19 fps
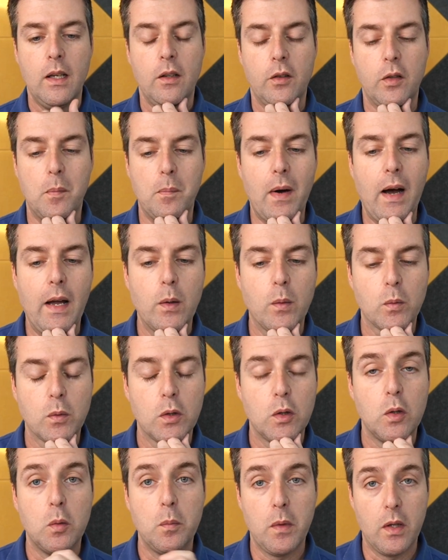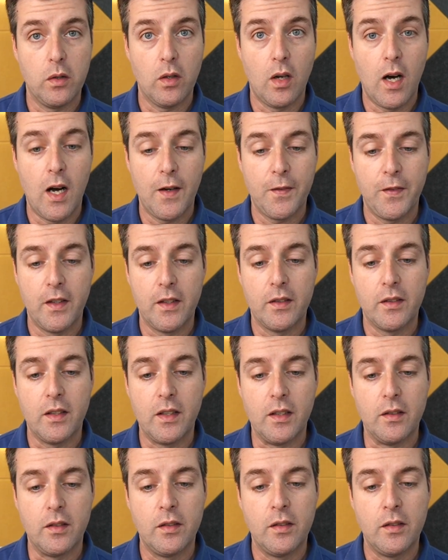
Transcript: So my room, this office, is